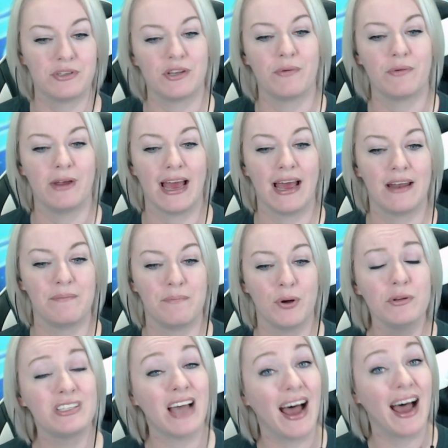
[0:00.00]
So we had
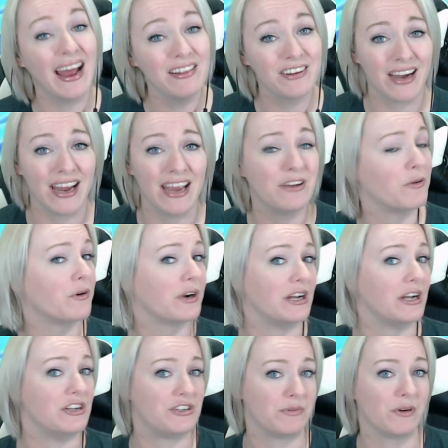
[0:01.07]
both Tyler and
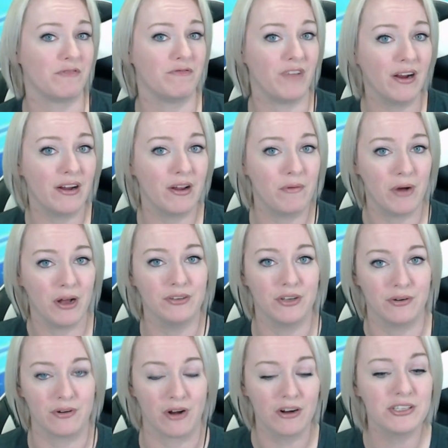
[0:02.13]
Orange, who were very well
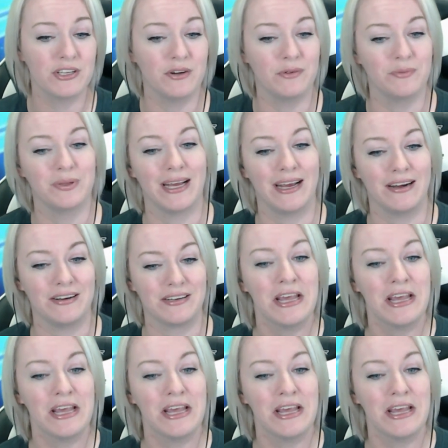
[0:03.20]
known Hearthstone players,